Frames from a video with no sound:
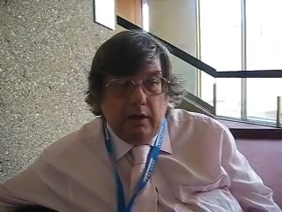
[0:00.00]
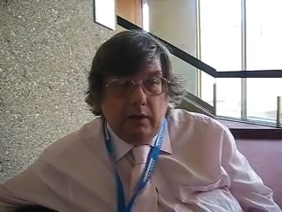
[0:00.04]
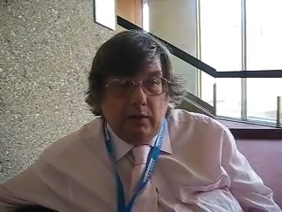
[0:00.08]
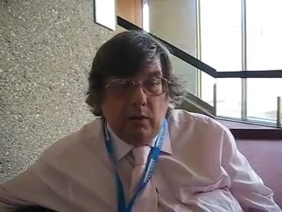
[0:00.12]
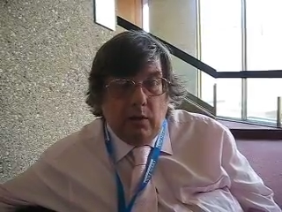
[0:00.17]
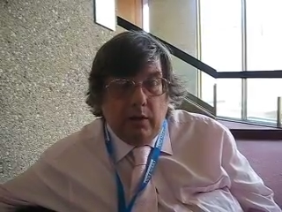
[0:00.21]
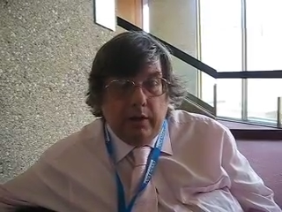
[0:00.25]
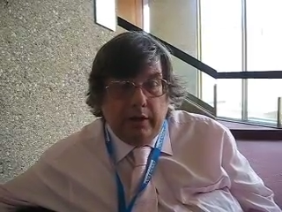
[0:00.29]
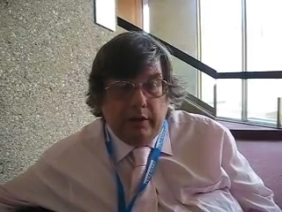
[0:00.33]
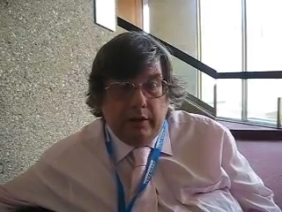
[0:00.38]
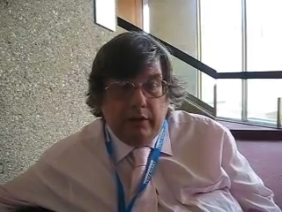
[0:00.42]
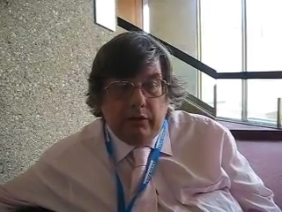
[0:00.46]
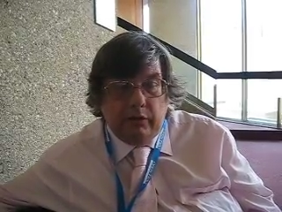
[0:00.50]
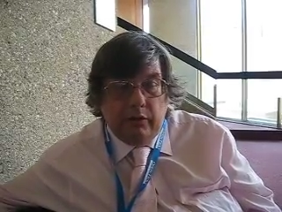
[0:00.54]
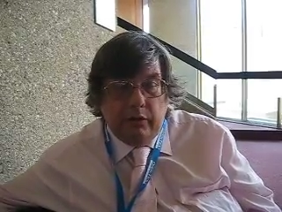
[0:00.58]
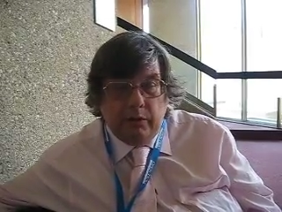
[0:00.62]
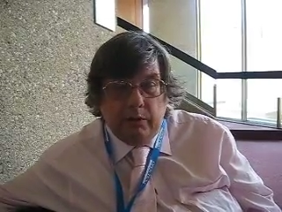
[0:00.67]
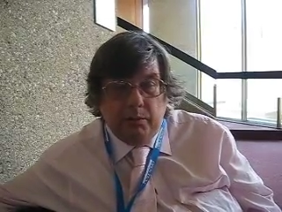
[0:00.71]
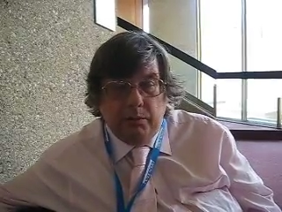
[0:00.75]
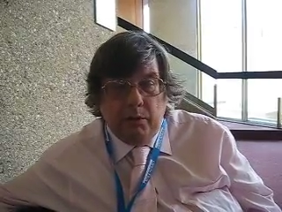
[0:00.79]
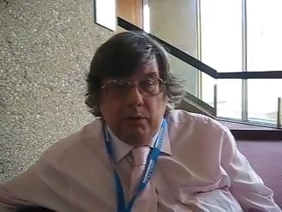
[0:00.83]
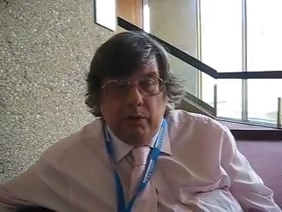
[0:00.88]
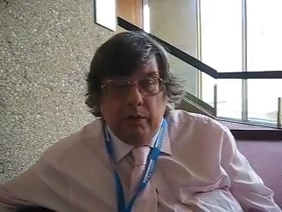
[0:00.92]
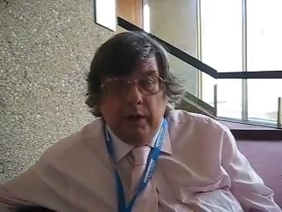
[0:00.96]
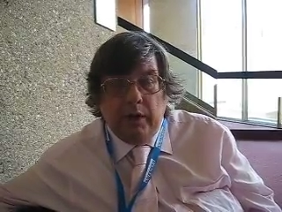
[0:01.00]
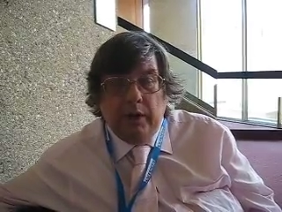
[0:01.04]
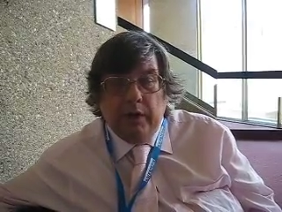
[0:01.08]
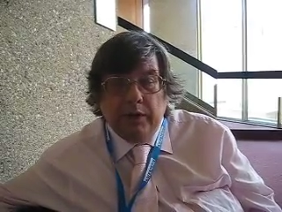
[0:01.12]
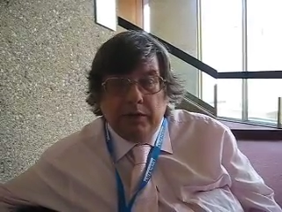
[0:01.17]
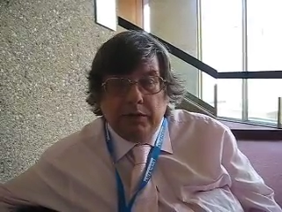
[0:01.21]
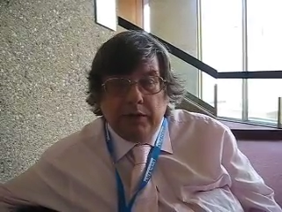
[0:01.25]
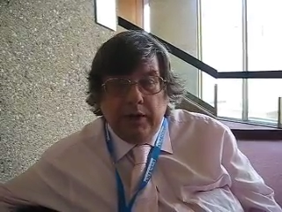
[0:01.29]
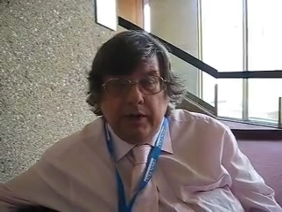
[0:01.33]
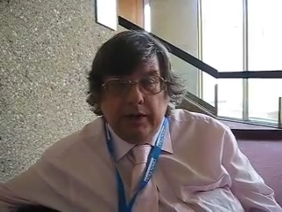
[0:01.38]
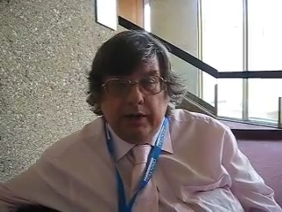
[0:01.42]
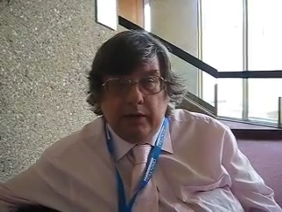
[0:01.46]
quite considerable
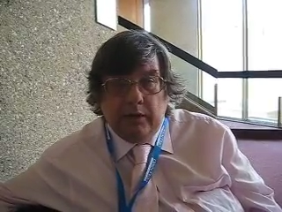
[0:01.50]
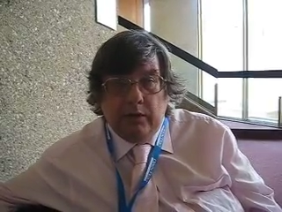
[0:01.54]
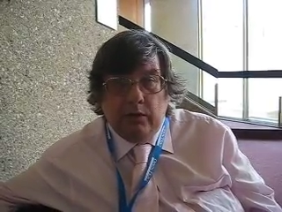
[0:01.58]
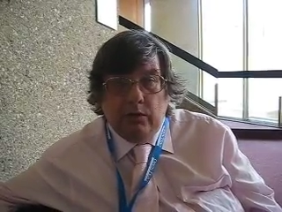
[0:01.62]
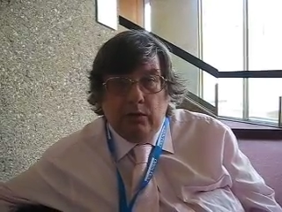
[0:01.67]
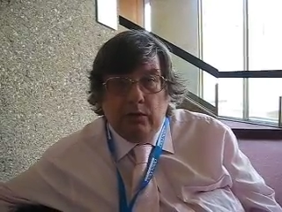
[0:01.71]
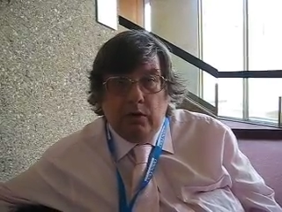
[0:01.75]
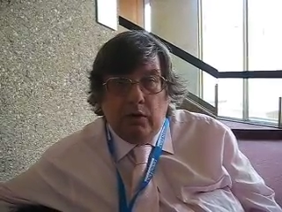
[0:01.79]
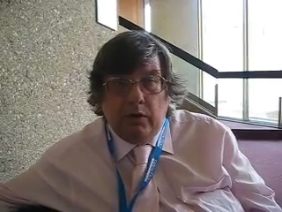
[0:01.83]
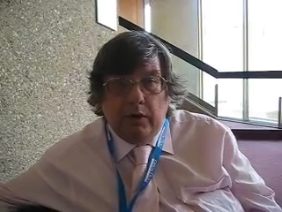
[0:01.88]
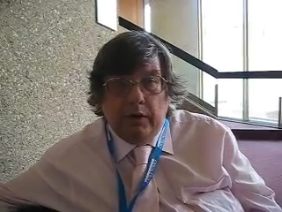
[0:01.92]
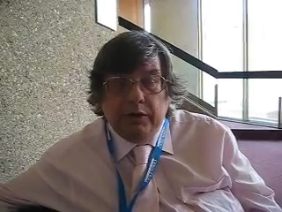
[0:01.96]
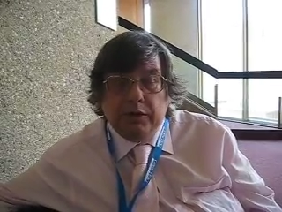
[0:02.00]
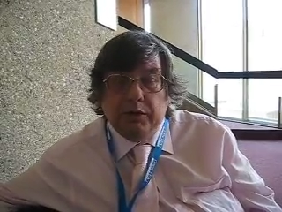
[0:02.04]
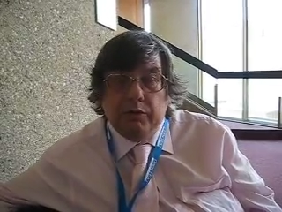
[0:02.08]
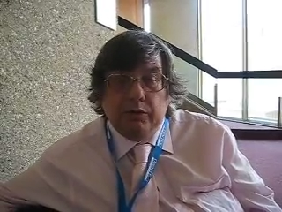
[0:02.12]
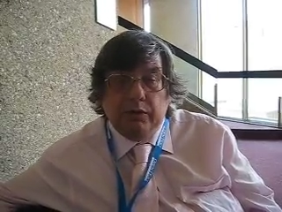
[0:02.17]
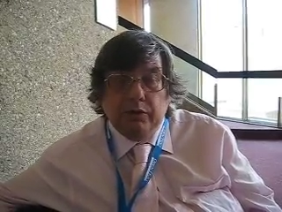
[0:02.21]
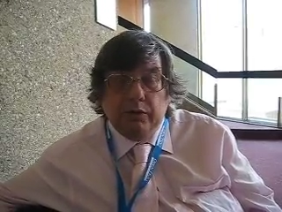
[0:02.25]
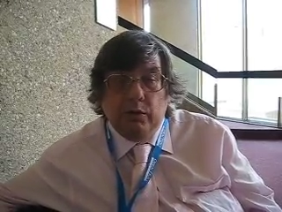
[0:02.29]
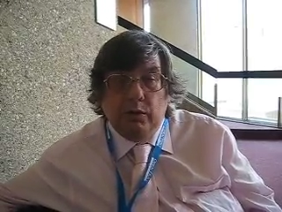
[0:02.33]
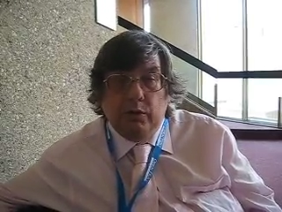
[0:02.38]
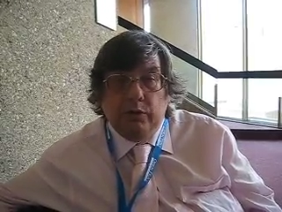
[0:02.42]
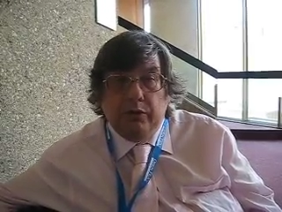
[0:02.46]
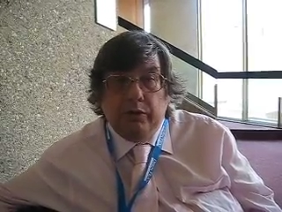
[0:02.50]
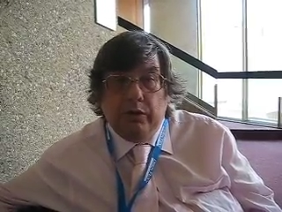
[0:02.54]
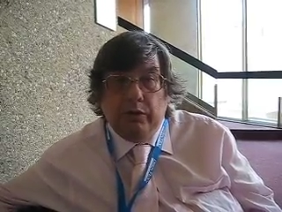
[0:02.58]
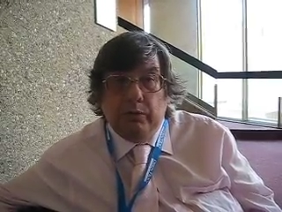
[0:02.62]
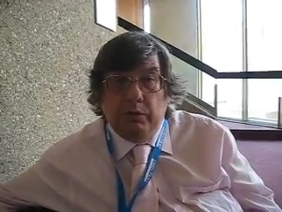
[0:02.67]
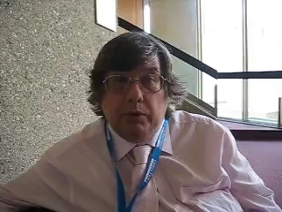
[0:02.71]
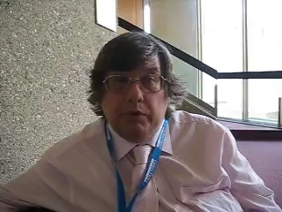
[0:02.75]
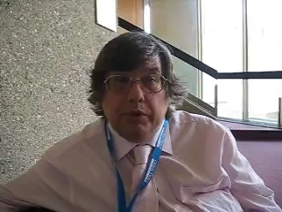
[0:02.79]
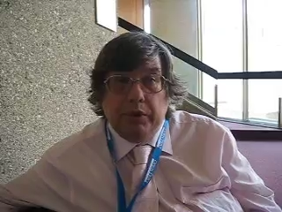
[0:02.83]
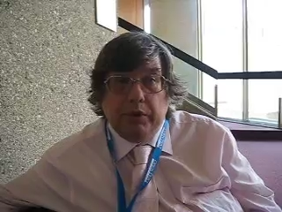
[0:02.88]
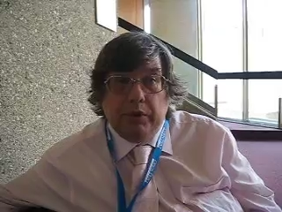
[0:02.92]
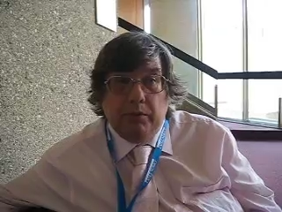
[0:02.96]
technical knowledge and resources
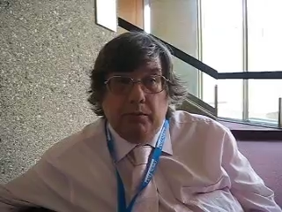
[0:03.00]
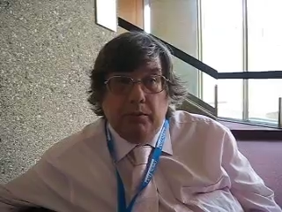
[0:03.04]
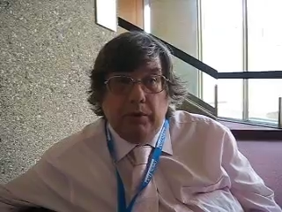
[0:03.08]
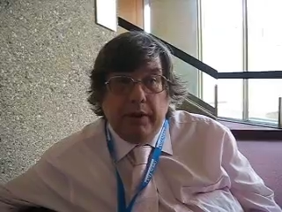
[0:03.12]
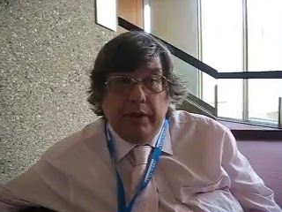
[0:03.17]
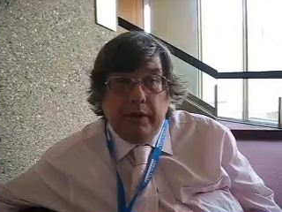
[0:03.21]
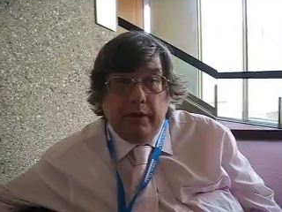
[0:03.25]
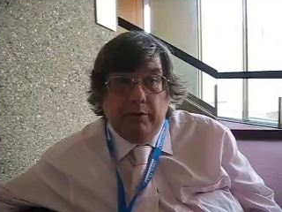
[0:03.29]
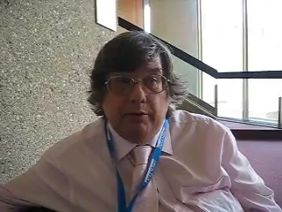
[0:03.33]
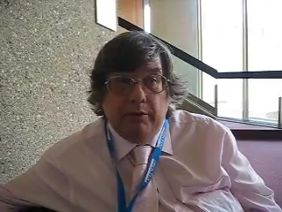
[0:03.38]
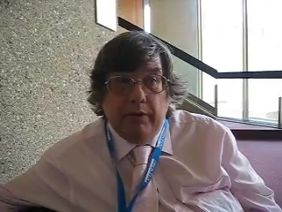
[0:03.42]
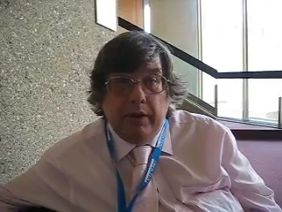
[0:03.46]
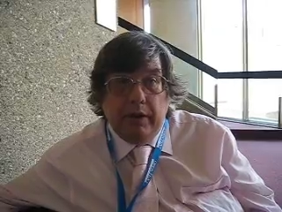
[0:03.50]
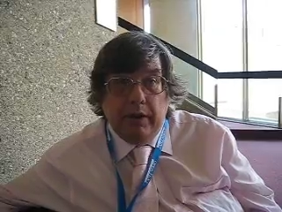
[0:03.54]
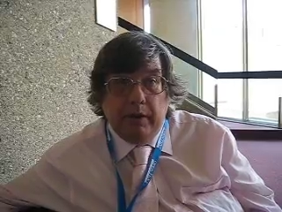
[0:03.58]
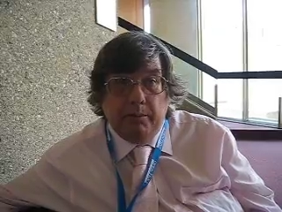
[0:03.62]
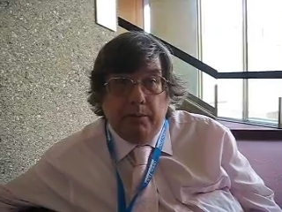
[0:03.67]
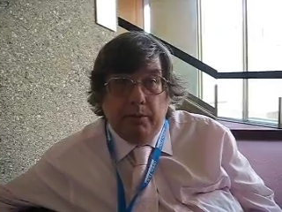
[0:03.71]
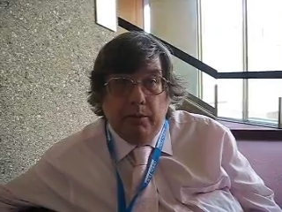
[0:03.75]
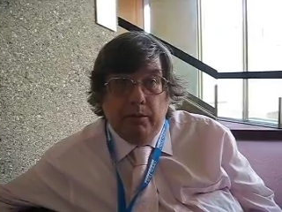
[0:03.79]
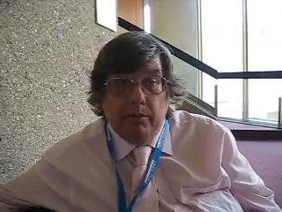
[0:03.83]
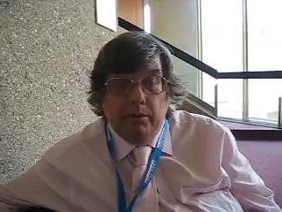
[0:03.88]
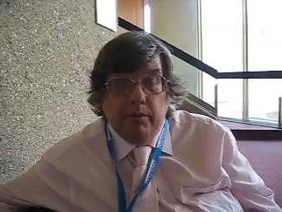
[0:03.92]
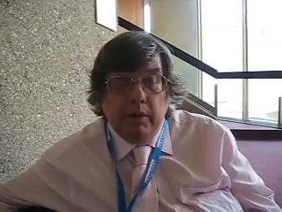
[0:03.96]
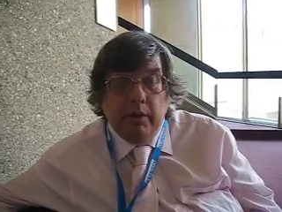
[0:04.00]
which it can make available.